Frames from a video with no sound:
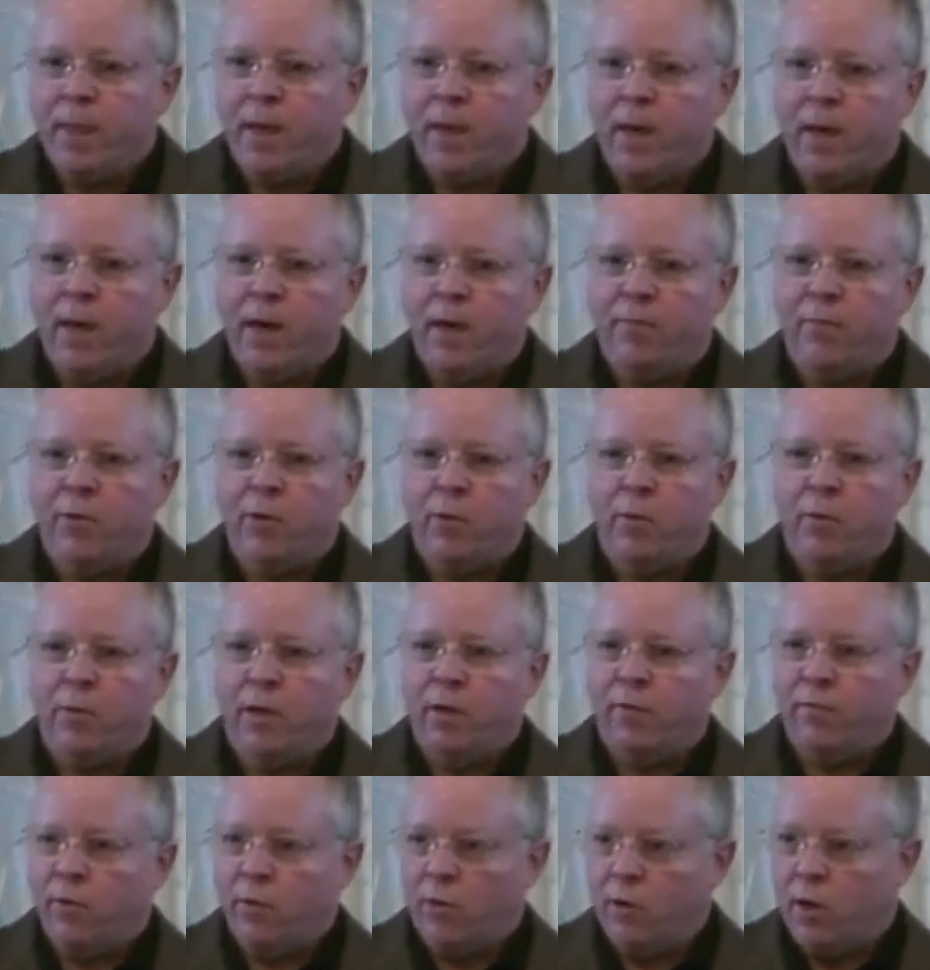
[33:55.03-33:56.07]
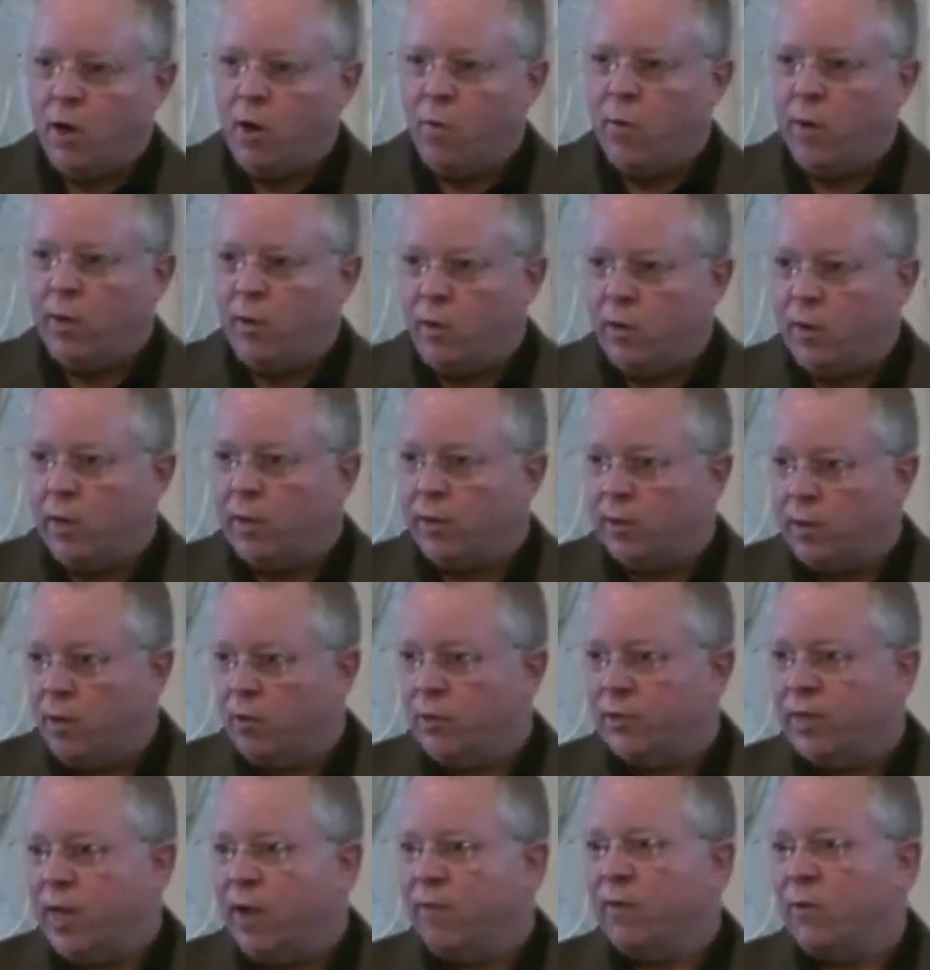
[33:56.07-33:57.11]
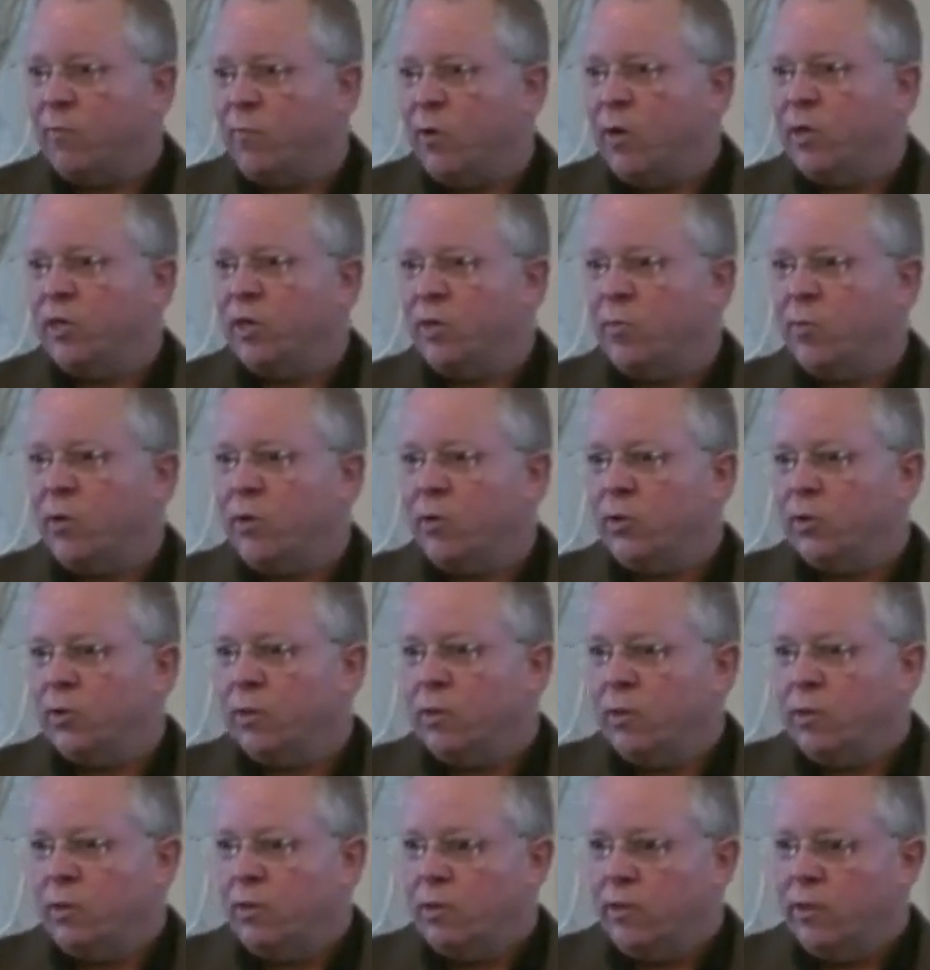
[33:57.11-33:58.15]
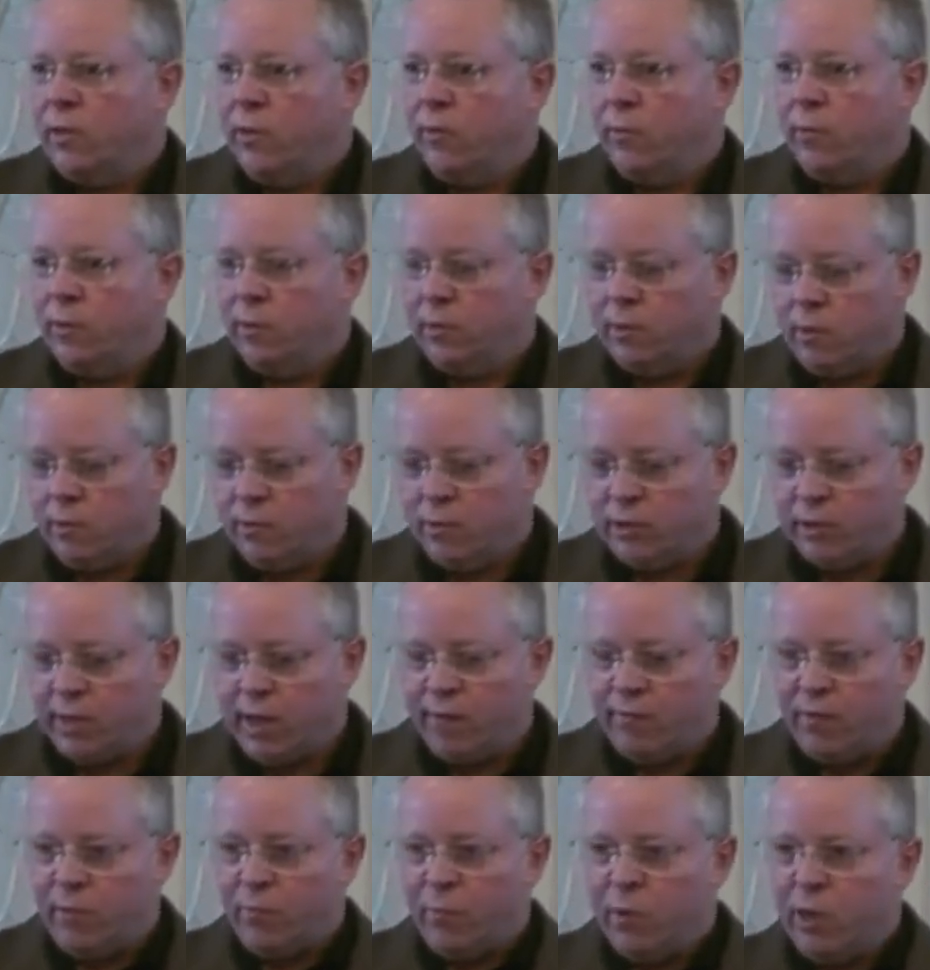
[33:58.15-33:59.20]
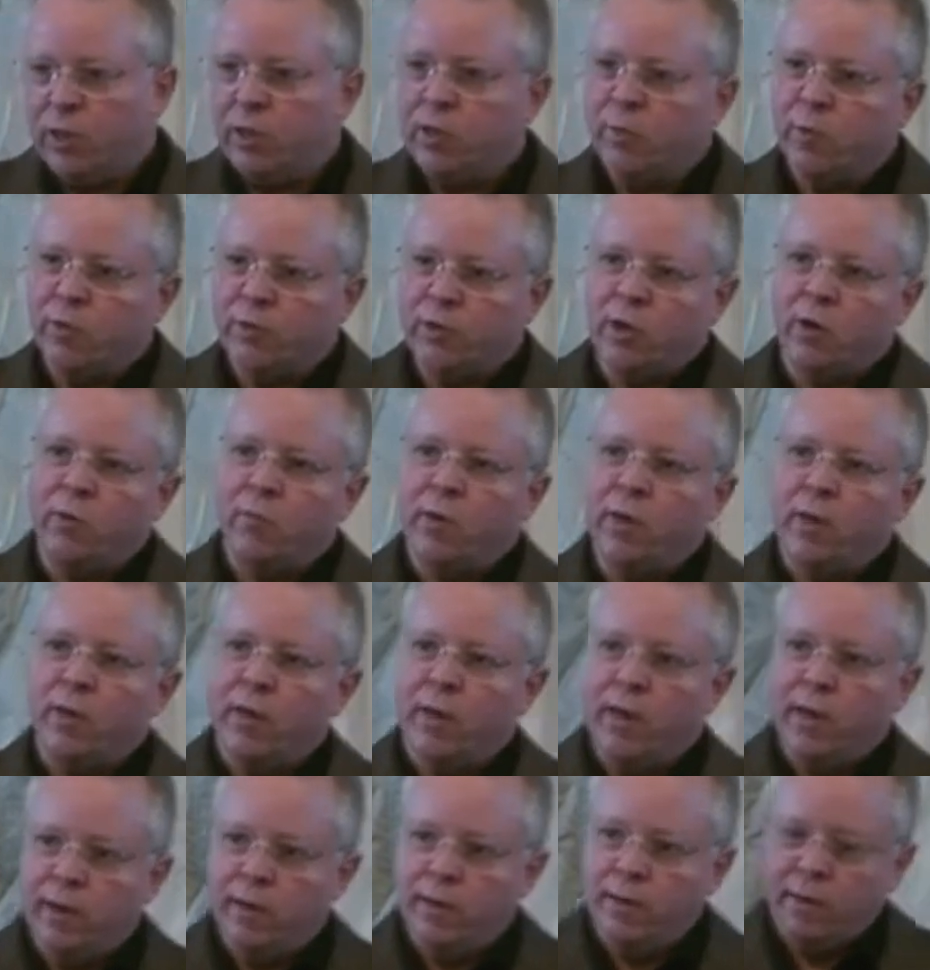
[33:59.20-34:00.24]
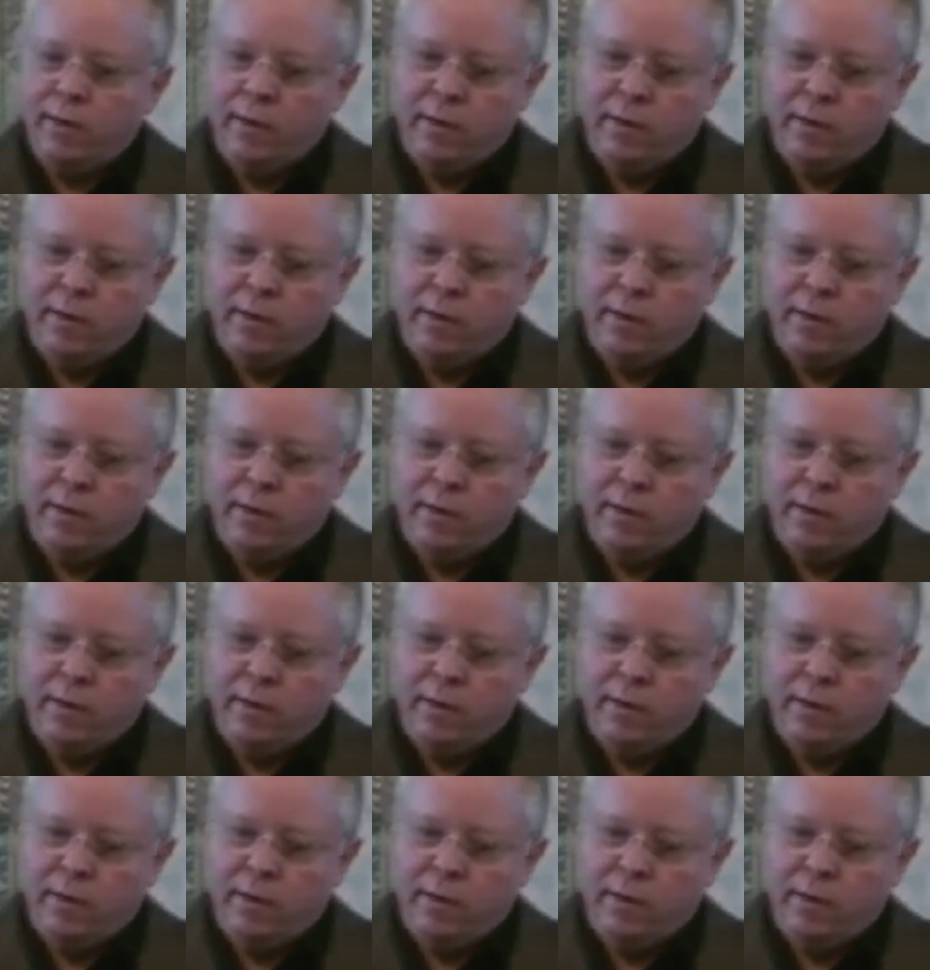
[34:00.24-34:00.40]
And if you go and look at those seven principles, those seven principles are really